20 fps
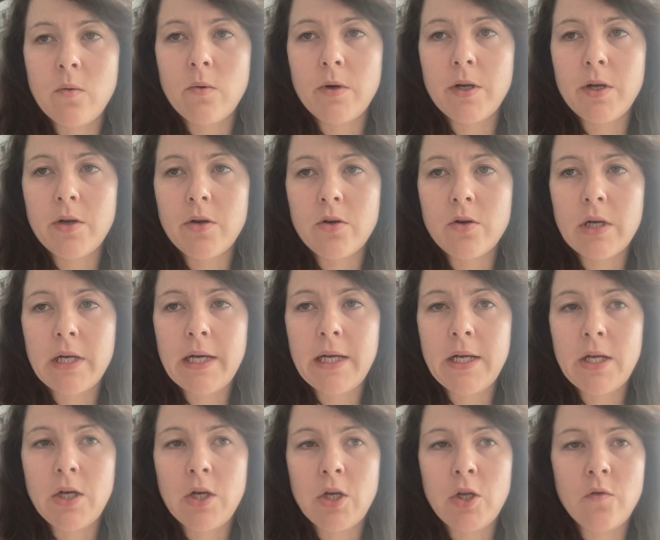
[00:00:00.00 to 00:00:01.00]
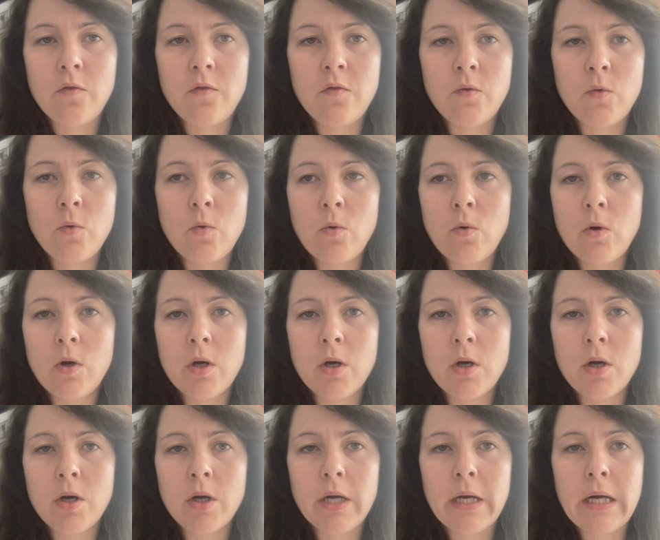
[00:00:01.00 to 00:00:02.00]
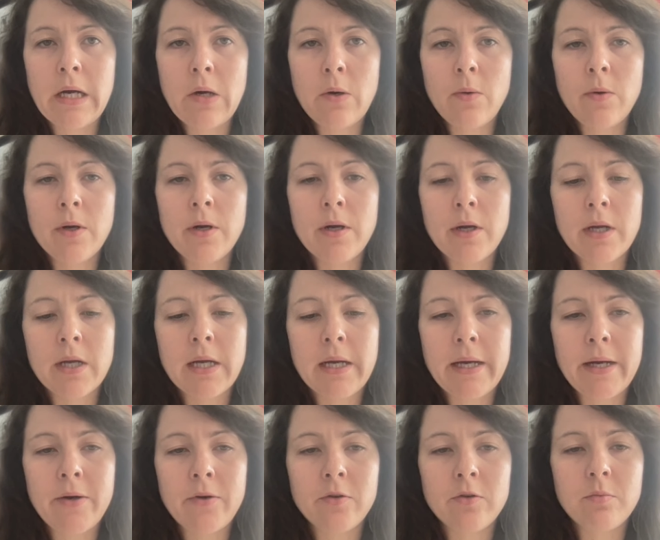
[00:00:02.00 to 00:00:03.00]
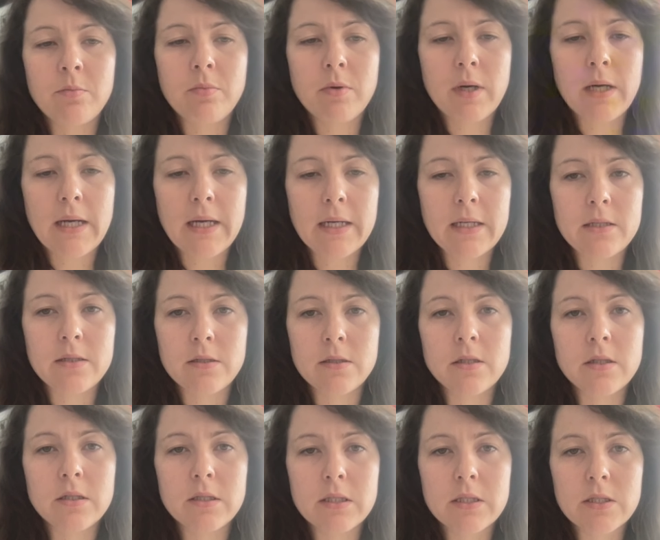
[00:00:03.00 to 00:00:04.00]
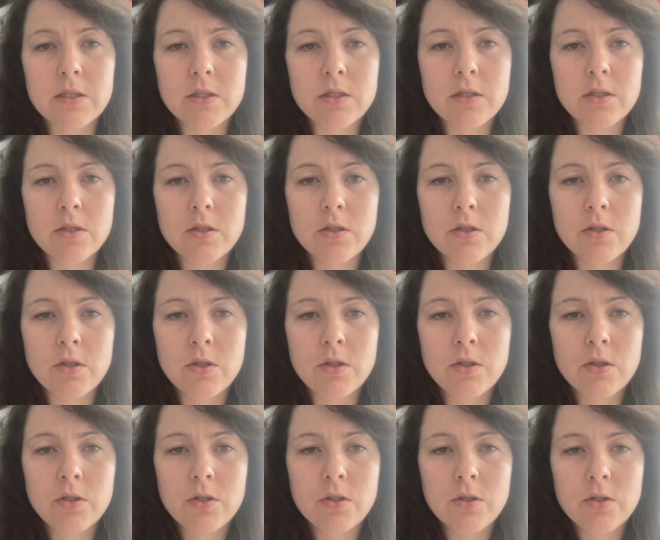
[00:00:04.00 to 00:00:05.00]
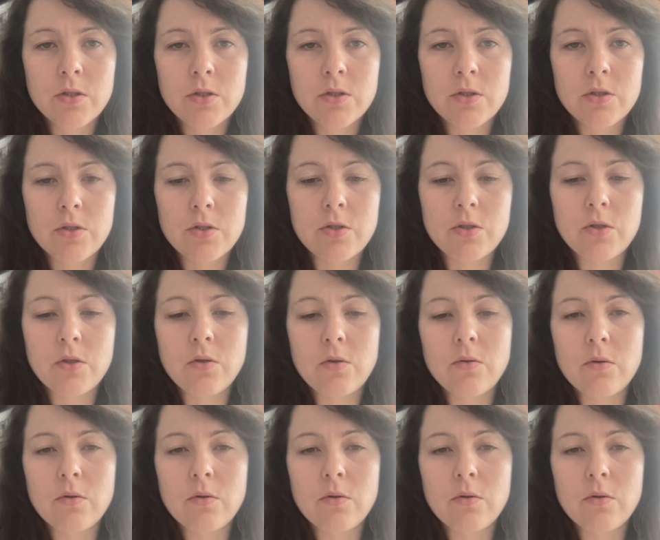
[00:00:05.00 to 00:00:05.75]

want to create it for our chiropractors. So